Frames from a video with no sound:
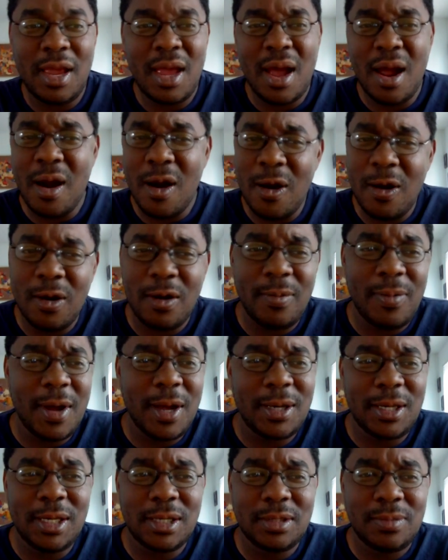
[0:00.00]
Yeah, I heard
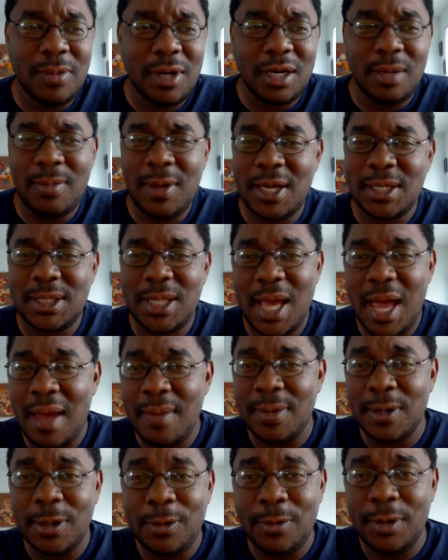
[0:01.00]
about this money match that
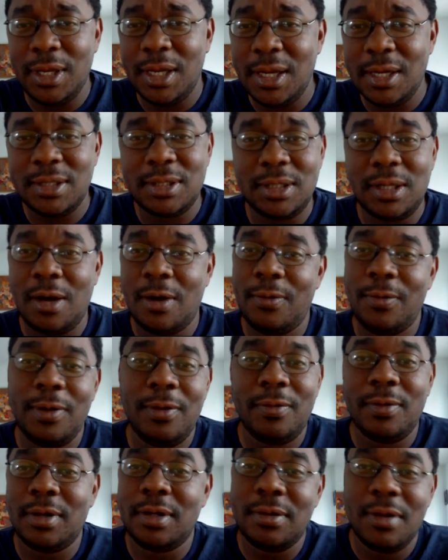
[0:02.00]
happened 3 years ago. We
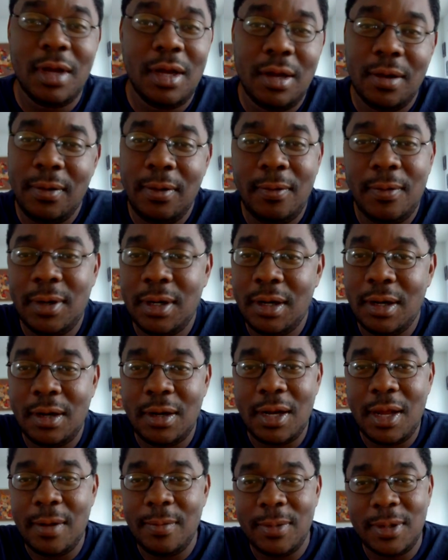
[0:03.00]
wouldn't have
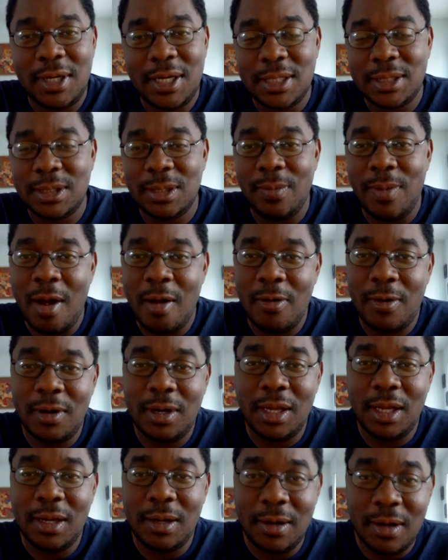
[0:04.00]
heard that. But that's the power
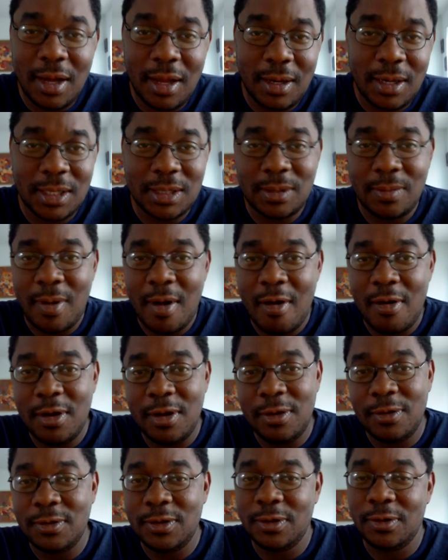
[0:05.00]
of the internet. That's the power
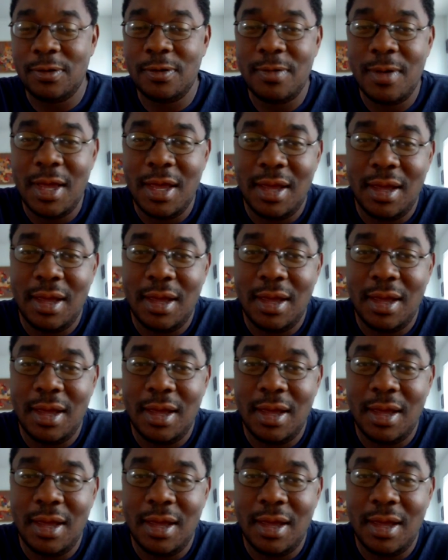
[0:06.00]
of YouTube.